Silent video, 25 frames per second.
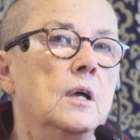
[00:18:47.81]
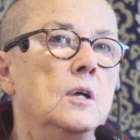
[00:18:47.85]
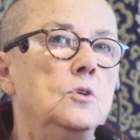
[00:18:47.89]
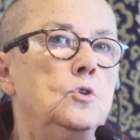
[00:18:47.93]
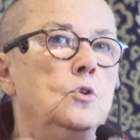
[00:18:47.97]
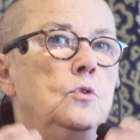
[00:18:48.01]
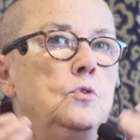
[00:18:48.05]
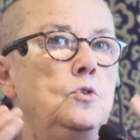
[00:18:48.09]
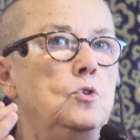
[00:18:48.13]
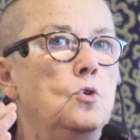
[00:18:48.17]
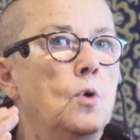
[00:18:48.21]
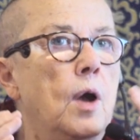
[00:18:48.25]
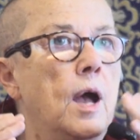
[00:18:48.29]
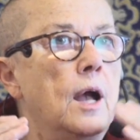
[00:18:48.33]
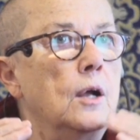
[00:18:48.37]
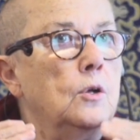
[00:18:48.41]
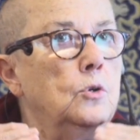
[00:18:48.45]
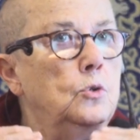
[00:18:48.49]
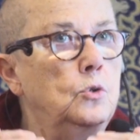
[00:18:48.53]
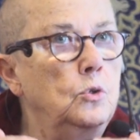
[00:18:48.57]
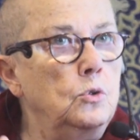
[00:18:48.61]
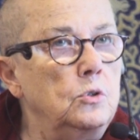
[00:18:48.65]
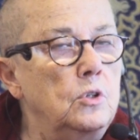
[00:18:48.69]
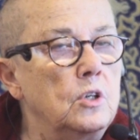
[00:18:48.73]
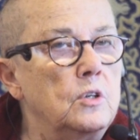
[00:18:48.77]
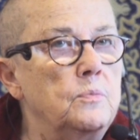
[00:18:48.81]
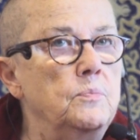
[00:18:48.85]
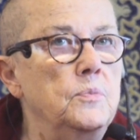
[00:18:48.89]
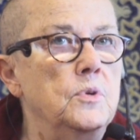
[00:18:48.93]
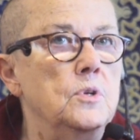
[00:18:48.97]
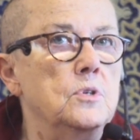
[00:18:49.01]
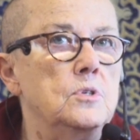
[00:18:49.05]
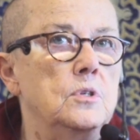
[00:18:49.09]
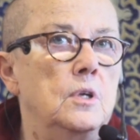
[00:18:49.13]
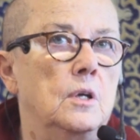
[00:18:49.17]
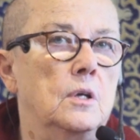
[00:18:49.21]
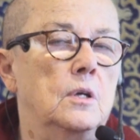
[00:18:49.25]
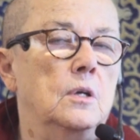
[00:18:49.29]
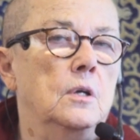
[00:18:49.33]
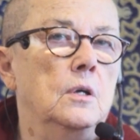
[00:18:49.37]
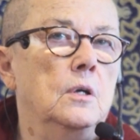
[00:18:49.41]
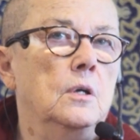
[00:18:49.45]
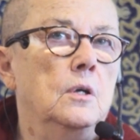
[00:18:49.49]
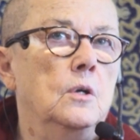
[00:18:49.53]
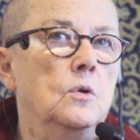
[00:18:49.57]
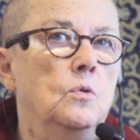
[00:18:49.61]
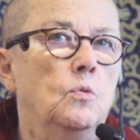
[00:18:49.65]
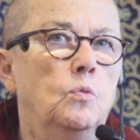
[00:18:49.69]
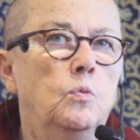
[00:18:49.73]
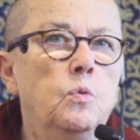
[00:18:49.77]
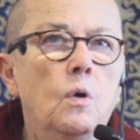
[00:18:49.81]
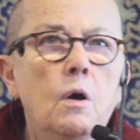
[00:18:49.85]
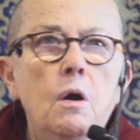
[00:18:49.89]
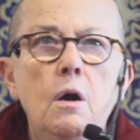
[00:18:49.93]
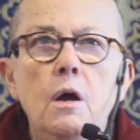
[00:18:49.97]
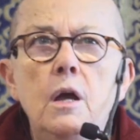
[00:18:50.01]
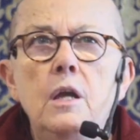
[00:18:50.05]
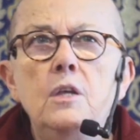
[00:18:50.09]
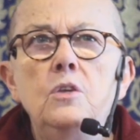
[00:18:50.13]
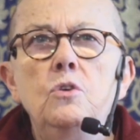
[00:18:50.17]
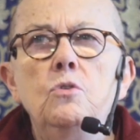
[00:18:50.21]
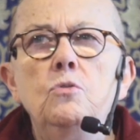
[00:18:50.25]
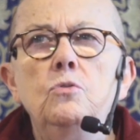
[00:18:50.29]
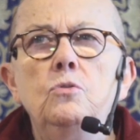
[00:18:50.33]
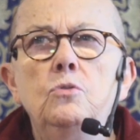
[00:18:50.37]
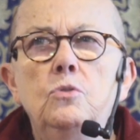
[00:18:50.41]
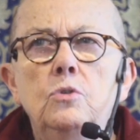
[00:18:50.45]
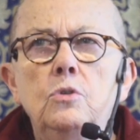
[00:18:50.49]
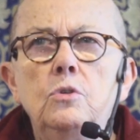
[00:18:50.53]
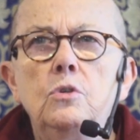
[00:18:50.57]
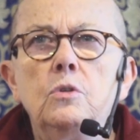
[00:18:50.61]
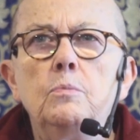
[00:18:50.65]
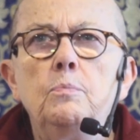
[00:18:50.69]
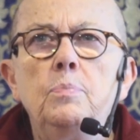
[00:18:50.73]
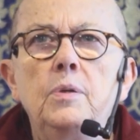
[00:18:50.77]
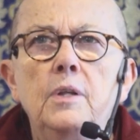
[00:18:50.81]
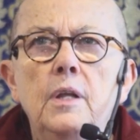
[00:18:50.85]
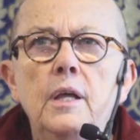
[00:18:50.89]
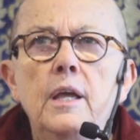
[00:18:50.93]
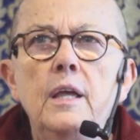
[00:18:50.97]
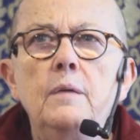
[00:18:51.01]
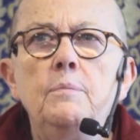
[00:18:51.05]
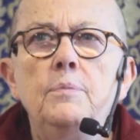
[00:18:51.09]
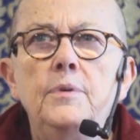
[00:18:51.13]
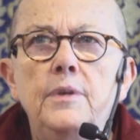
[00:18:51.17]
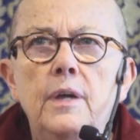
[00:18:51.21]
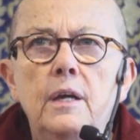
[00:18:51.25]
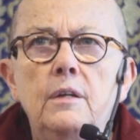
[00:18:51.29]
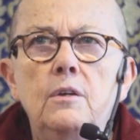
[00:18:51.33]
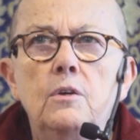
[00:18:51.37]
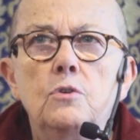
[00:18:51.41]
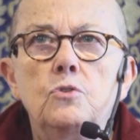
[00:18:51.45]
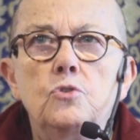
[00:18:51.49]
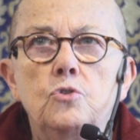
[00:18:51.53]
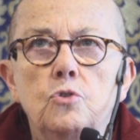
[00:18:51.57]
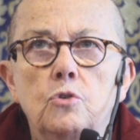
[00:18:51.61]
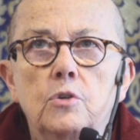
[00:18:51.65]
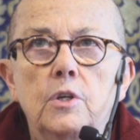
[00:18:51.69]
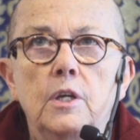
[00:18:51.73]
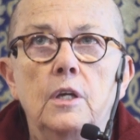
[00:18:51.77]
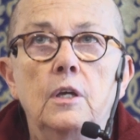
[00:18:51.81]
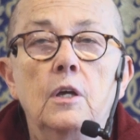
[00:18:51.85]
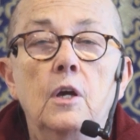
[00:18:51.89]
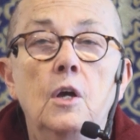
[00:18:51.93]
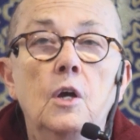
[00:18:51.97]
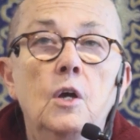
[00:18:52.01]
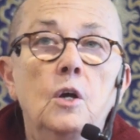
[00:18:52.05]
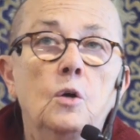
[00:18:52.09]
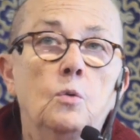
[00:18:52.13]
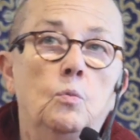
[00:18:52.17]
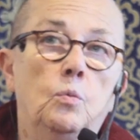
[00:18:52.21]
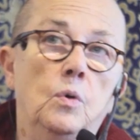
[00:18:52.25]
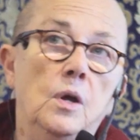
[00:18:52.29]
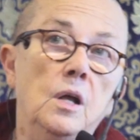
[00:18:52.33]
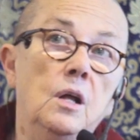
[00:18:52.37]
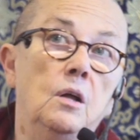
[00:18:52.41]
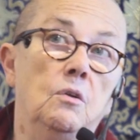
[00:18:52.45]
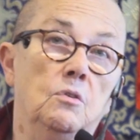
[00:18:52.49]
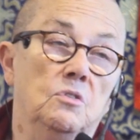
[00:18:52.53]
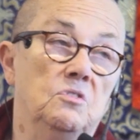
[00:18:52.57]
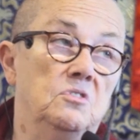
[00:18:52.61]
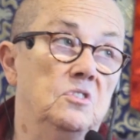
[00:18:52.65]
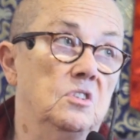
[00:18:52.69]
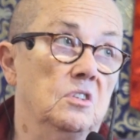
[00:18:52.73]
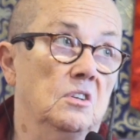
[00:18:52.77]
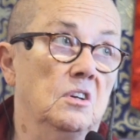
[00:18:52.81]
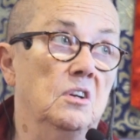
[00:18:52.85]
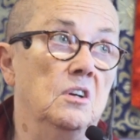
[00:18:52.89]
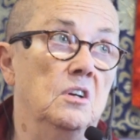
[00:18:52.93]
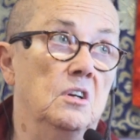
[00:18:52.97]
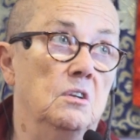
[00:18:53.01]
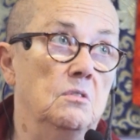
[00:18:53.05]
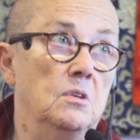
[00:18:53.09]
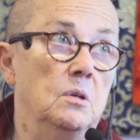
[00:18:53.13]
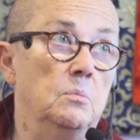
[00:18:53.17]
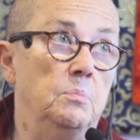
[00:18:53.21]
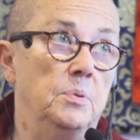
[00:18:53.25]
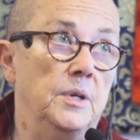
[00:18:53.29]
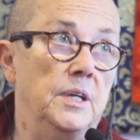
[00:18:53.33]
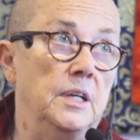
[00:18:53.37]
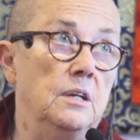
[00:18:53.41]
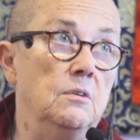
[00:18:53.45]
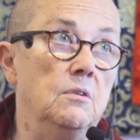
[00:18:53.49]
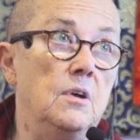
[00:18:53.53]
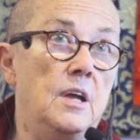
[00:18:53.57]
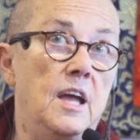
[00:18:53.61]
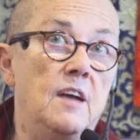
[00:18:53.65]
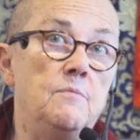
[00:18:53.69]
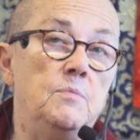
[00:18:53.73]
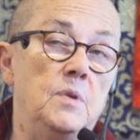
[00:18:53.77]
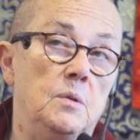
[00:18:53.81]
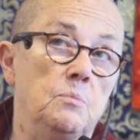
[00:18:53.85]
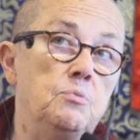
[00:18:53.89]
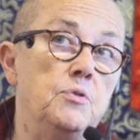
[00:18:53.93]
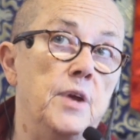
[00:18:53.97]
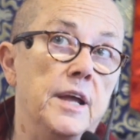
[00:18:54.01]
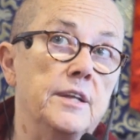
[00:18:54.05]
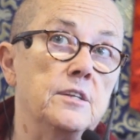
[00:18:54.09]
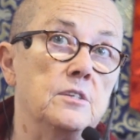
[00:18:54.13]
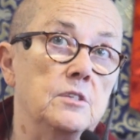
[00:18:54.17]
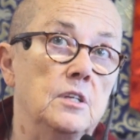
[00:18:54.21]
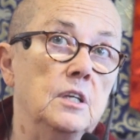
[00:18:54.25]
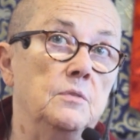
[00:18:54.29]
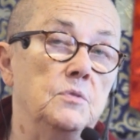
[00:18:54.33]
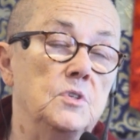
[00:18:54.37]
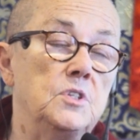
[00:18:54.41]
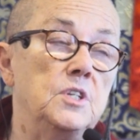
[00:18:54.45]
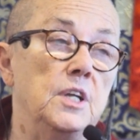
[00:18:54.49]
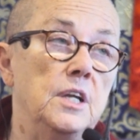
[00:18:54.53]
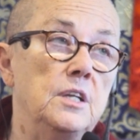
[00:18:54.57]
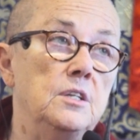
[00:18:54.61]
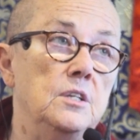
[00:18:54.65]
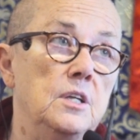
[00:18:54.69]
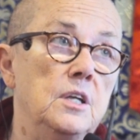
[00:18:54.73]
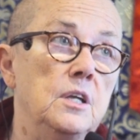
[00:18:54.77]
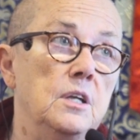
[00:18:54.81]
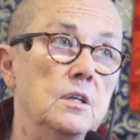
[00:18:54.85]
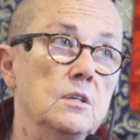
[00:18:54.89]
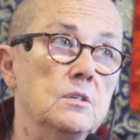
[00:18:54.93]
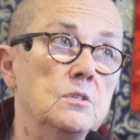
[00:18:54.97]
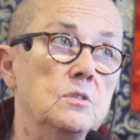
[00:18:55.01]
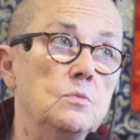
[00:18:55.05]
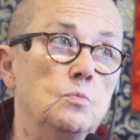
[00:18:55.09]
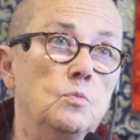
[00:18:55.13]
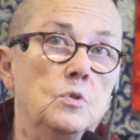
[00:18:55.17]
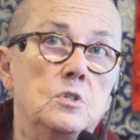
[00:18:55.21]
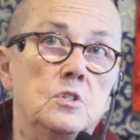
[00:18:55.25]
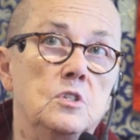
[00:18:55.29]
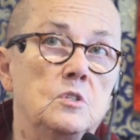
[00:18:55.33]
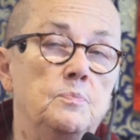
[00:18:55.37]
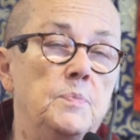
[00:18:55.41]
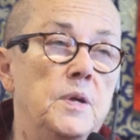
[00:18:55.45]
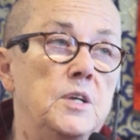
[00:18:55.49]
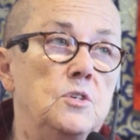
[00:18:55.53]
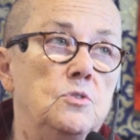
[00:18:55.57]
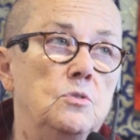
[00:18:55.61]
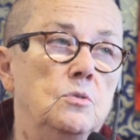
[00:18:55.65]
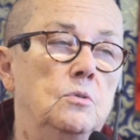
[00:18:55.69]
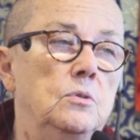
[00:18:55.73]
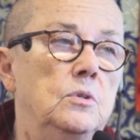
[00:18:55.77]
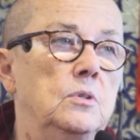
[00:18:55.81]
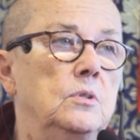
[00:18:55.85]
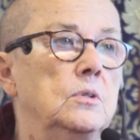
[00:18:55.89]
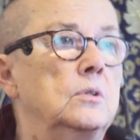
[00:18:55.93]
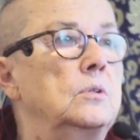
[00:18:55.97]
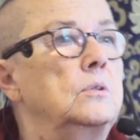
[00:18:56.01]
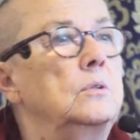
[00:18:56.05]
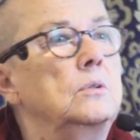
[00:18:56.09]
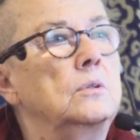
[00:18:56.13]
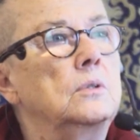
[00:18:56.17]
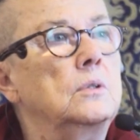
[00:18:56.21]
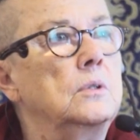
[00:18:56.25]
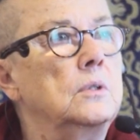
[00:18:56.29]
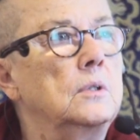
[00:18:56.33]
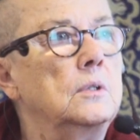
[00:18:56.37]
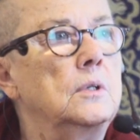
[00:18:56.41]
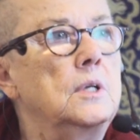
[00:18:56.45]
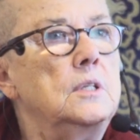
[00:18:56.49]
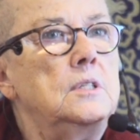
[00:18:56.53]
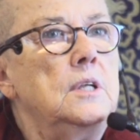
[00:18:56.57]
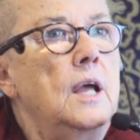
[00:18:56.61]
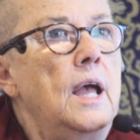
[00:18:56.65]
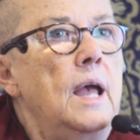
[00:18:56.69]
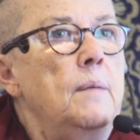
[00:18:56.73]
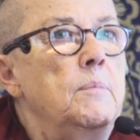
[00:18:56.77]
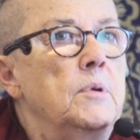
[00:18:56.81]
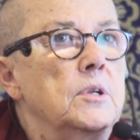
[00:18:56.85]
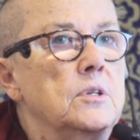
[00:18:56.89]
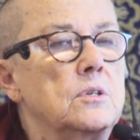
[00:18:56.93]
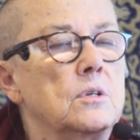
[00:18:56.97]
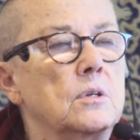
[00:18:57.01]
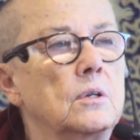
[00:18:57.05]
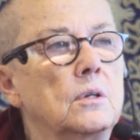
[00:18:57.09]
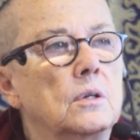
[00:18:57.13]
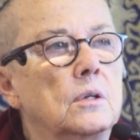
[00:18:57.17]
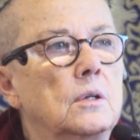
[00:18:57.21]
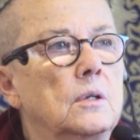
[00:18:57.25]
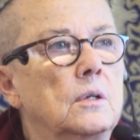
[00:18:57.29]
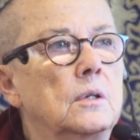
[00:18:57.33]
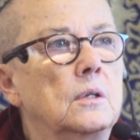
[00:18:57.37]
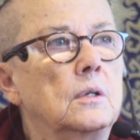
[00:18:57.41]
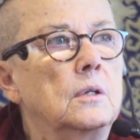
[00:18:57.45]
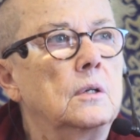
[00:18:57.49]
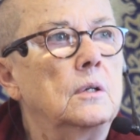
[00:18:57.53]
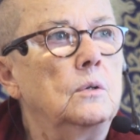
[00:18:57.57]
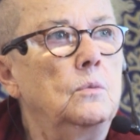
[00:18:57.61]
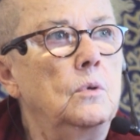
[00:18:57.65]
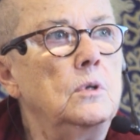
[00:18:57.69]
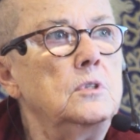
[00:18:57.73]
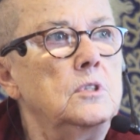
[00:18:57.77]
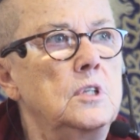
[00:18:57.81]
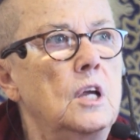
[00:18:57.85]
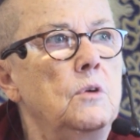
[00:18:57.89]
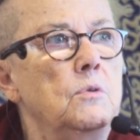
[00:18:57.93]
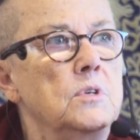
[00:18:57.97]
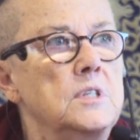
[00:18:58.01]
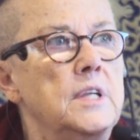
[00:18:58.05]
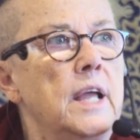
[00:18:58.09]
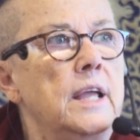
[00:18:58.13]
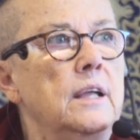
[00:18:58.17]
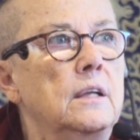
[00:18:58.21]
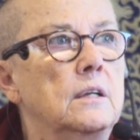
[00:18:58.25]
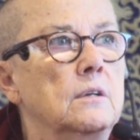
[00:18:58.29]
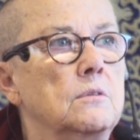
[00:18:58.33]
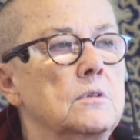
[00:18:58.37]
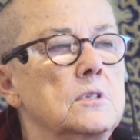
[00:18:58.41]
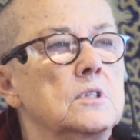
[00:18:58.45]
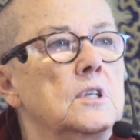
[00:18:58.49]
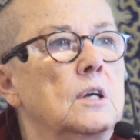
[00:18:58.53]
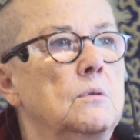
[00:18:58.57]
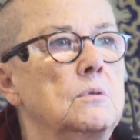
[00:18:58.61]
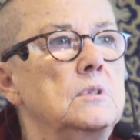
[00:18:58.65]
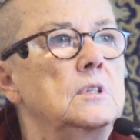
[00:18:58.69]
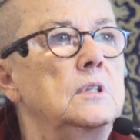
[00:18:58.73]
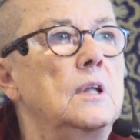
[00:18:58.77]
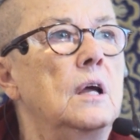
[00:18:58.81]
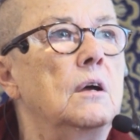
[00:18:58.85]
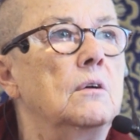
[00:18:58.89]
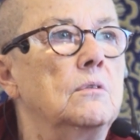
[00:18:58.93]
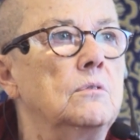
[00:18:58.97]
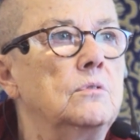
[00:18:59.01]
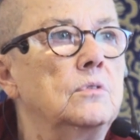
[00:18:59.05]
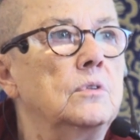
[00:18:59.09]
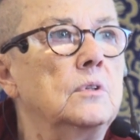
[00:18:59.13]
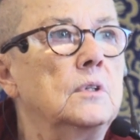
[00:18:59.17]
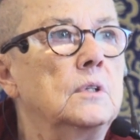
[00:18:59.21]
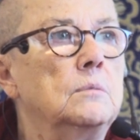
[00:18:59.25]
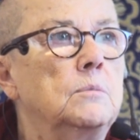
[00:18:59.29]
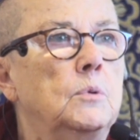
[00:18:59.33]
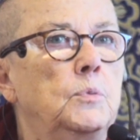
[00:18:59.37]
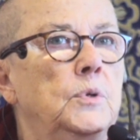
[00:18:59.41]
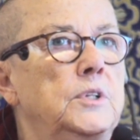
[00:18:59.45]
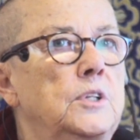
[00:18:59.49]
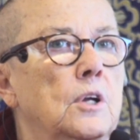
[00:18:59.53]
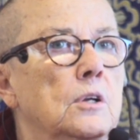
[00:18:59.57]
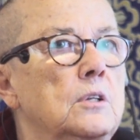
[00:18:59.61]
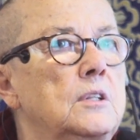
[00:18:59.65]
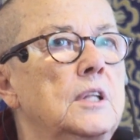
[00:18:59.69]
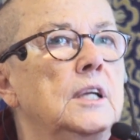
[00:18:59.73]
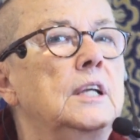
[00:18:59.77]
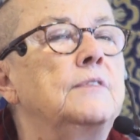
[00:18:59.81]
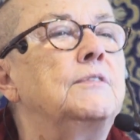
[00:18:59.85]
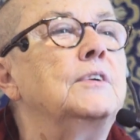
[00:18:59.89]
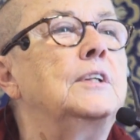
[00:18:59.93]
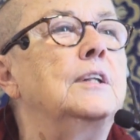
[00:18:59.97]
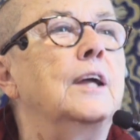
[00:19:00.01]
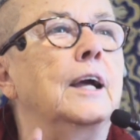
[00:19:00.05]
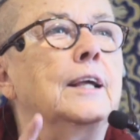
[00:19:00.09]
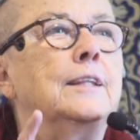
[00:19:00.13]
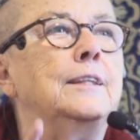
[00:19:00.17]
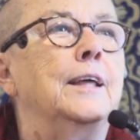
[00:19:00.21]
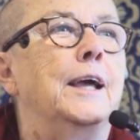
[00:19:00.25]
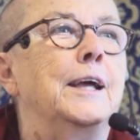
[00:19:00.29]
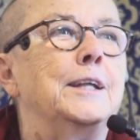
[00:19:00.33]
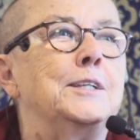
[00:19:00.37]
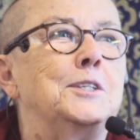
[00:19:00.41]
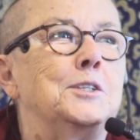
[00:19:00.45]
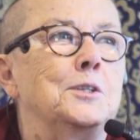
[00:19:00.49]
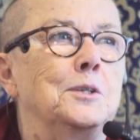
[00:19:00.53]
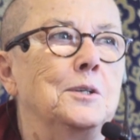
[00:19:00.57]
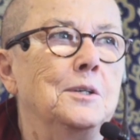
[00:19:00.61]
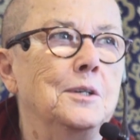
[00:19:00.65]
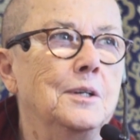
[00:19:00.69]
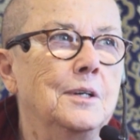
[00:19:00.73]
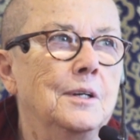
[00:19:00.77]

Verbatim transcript: You, you are good at music. Why are you good at playing piano, Shuki? Well, duh, Robina, I have been practicing for 10 years. What's special, you know? It's a habit. Well, so is anger and so is love. But we don't think of it like that.